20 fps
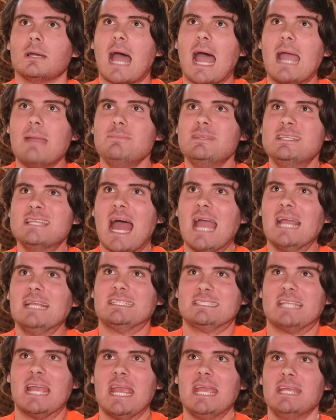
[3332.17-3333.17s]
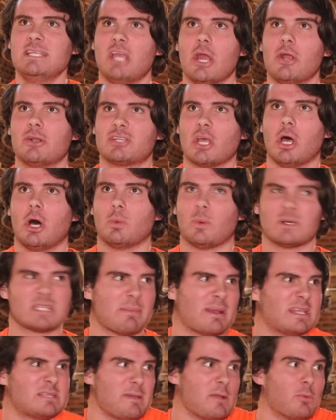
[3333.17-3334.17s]
I'm 19 years old. Was I meant
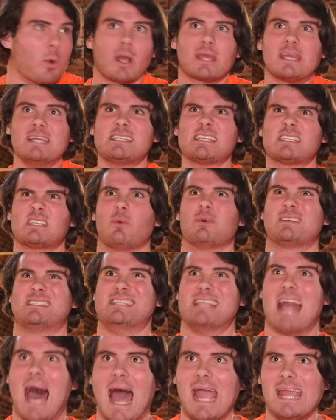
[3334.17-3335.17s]
to be working since I was 9?